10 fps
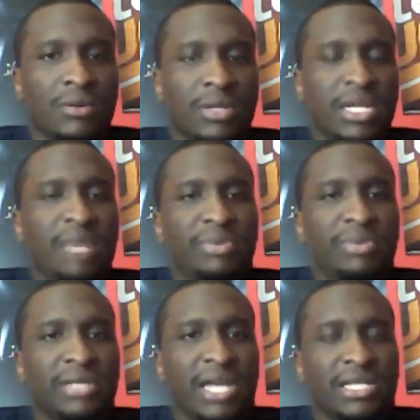key
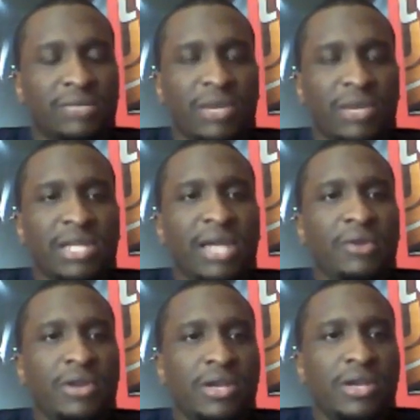possessions. Anytime
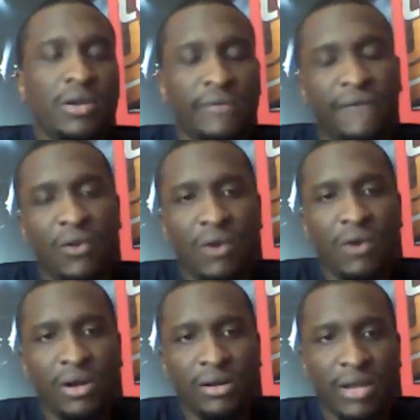you can get on the floor